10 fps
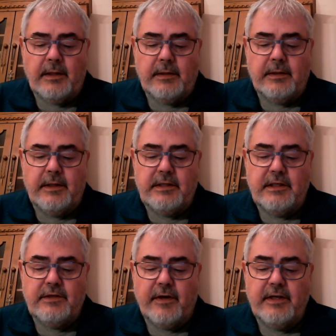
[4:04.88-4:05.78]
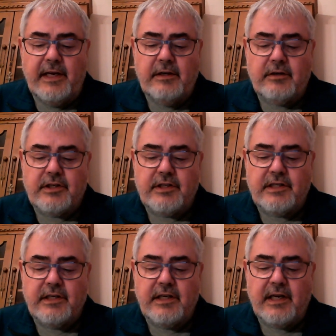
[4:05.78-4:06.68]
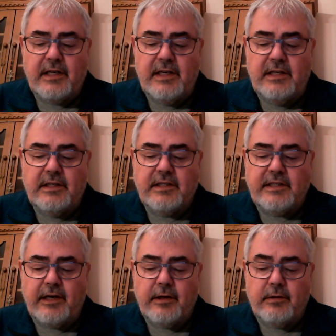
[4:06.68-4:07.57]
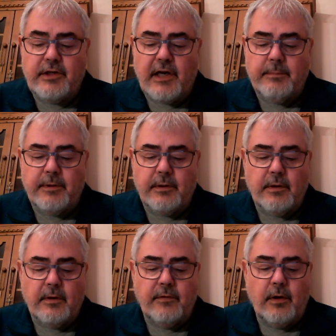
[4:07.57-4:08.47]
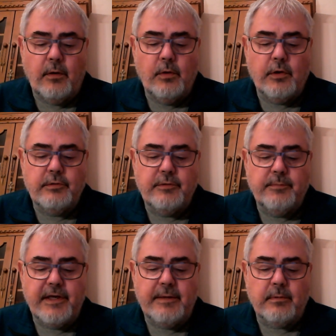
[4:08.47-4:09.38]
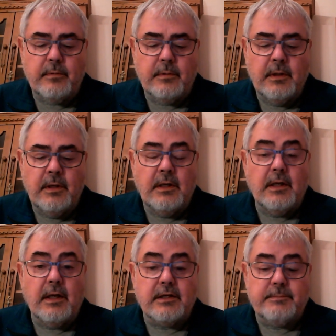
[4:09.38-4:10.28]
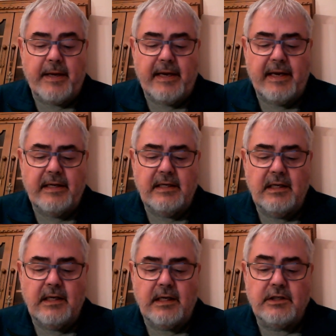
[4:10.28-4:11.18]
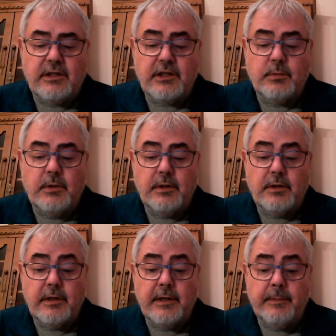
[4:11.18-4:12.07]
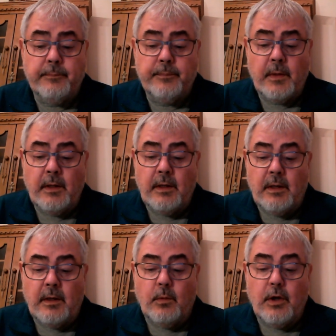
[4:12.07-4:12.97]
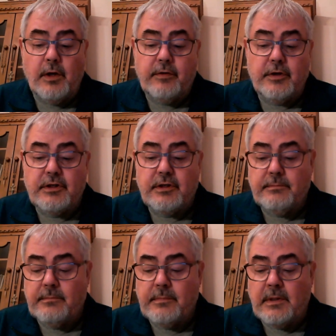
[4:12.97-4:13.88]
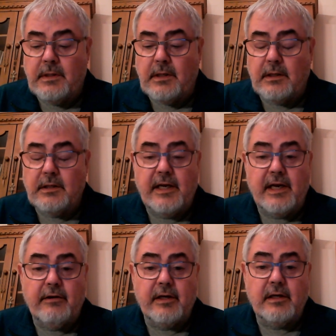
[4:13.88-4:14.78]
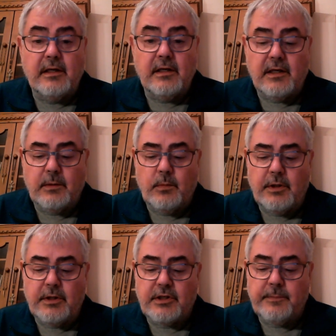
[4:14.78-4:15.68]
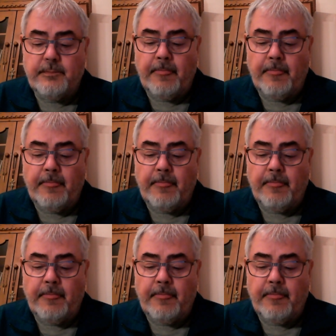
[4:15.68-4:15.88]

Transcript: This is very dangerous as it can lead to stereotyping of whole groups of people as bad, untrustworthy, worthless, uncaring, and worse.